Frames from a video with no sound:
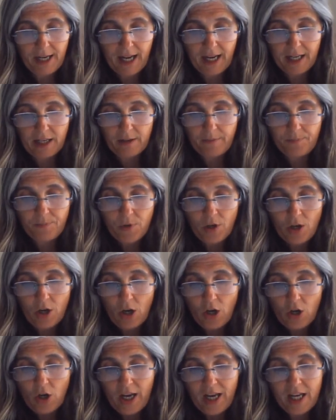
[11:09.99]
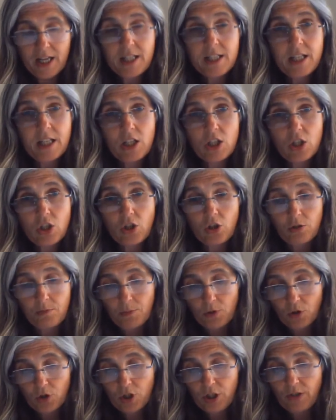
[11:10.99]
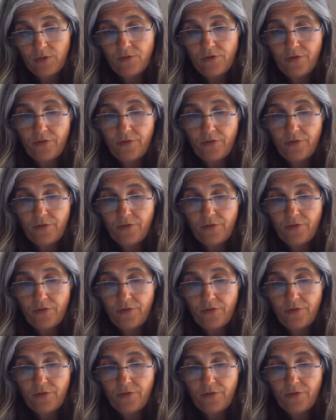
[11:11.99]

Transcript: iron. Eating too much